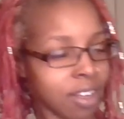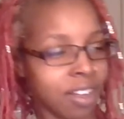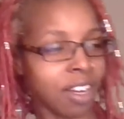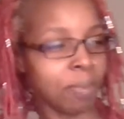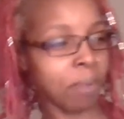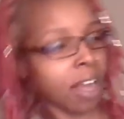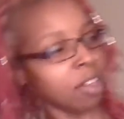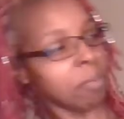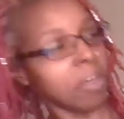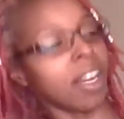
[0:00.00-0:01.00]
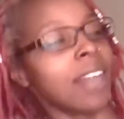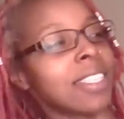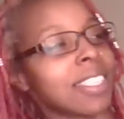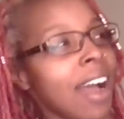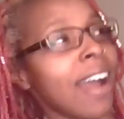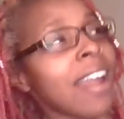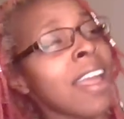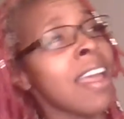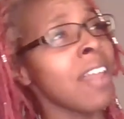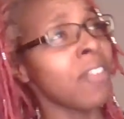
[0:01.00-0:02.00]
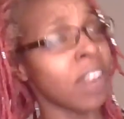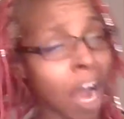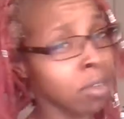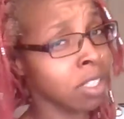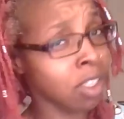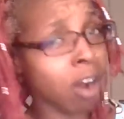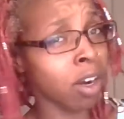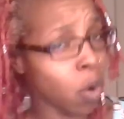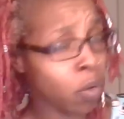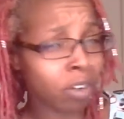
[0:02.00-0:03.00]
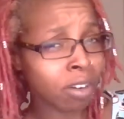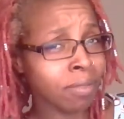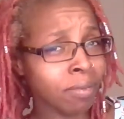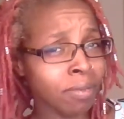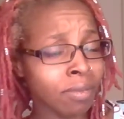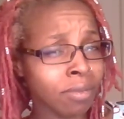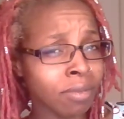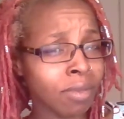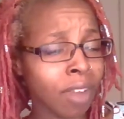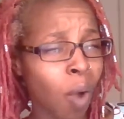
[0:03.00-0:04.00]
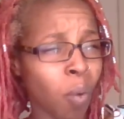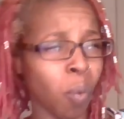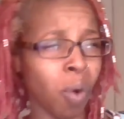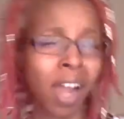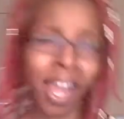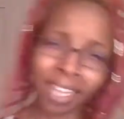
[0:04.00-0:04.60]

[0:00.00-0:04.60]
upon the midnight sky. that I would start over? What?